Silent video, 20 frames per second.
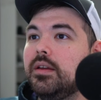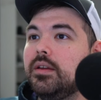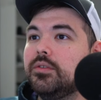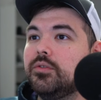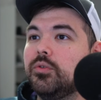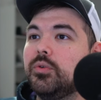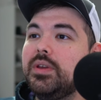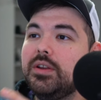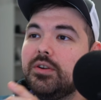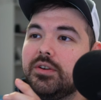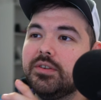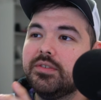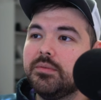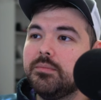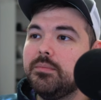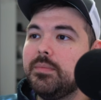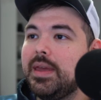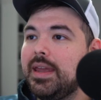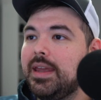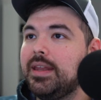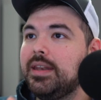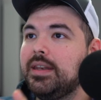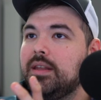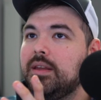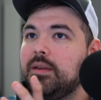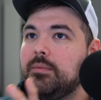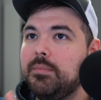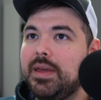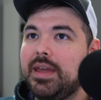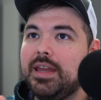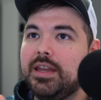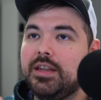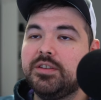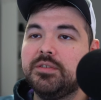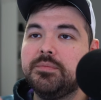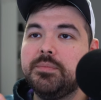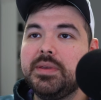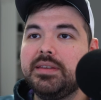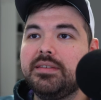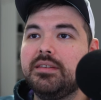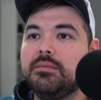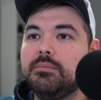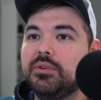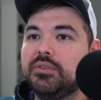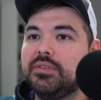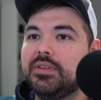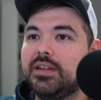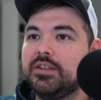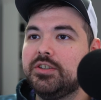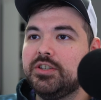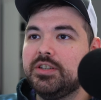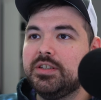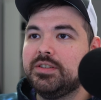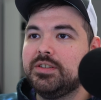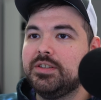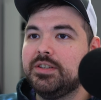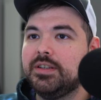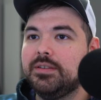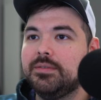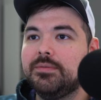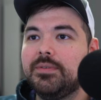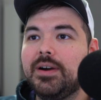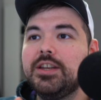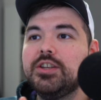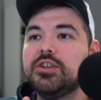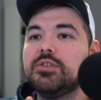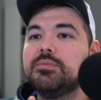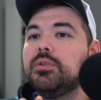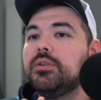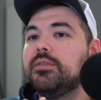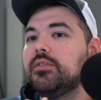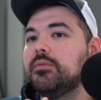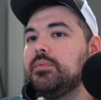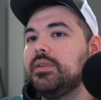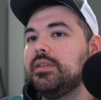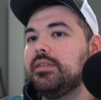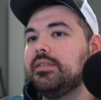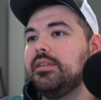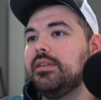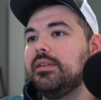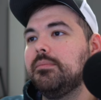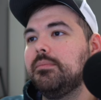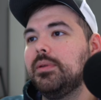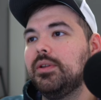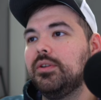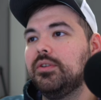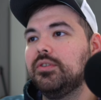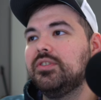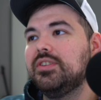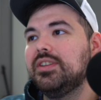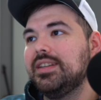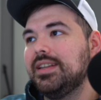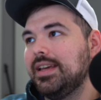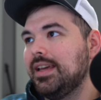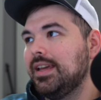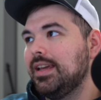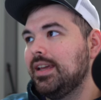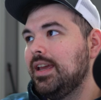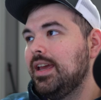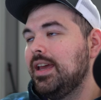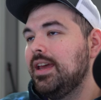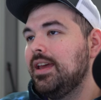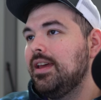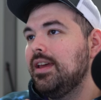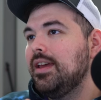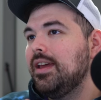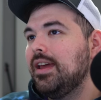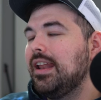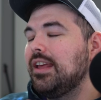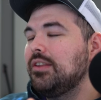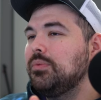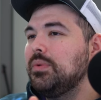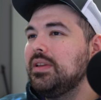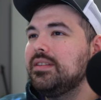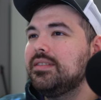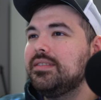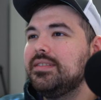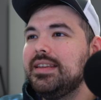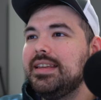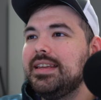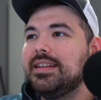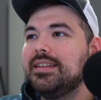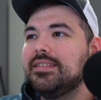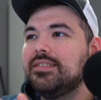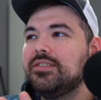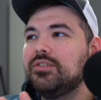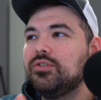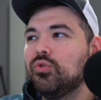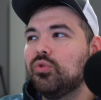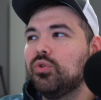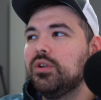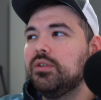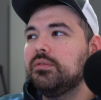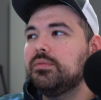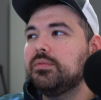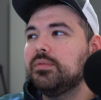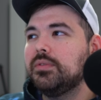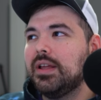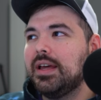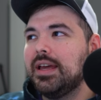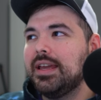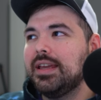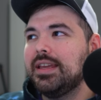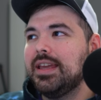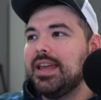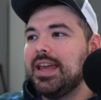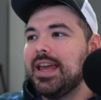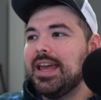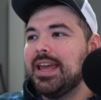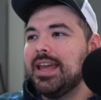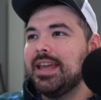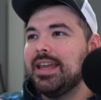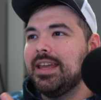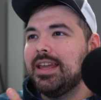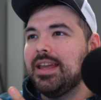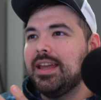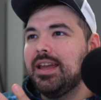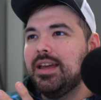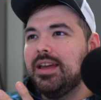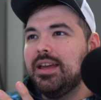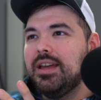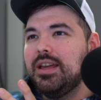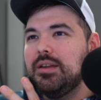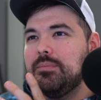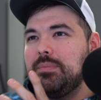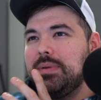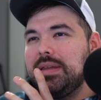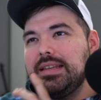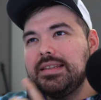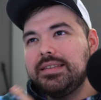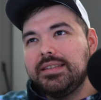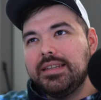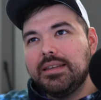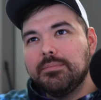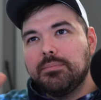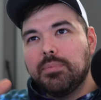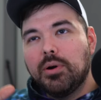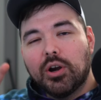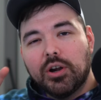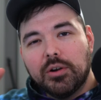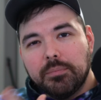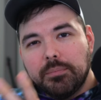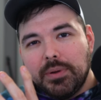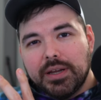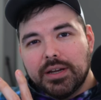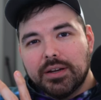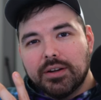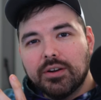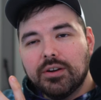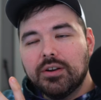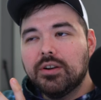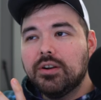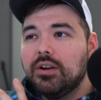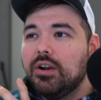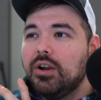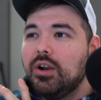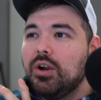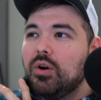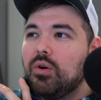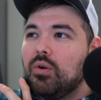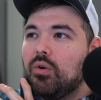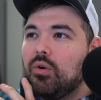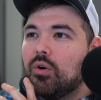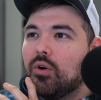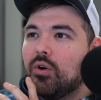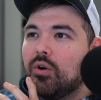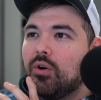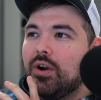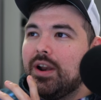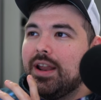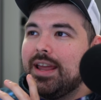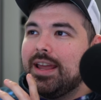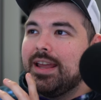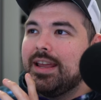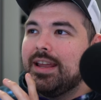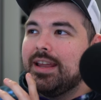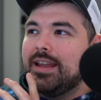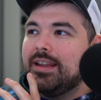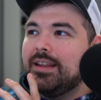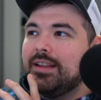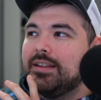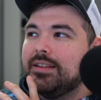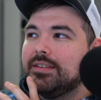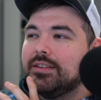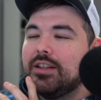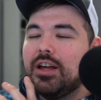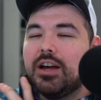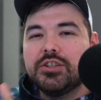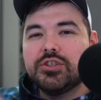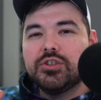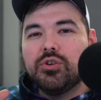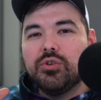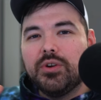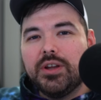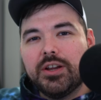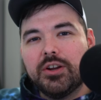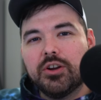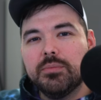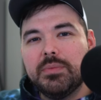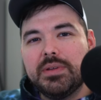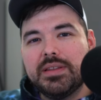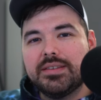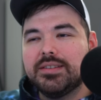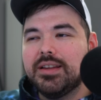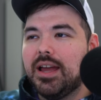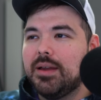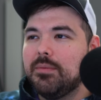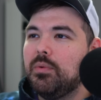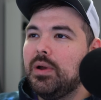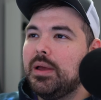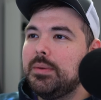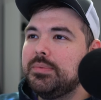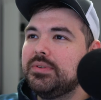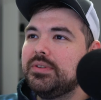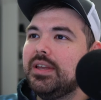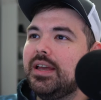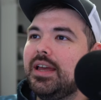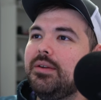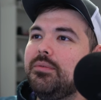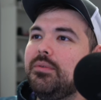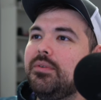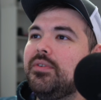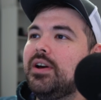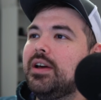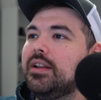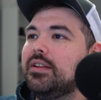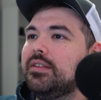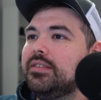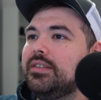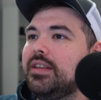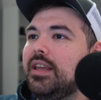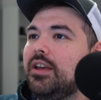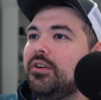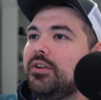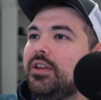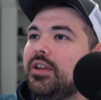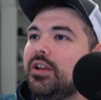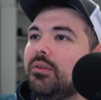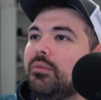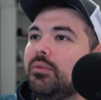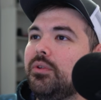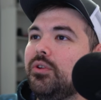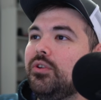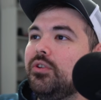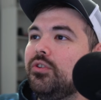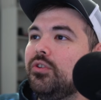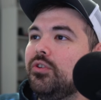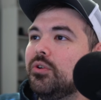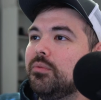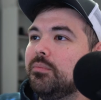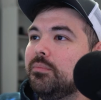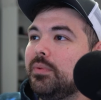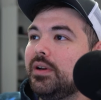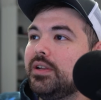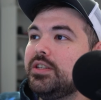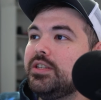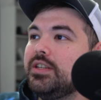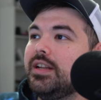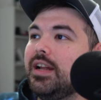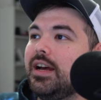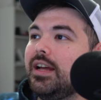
So here is the main page of pcbuilds.gg. Find your perfect PC build today. And as we can see, it is sort of like a PC part picker or a logical increments type website. We've got a scale here where you can do your budget.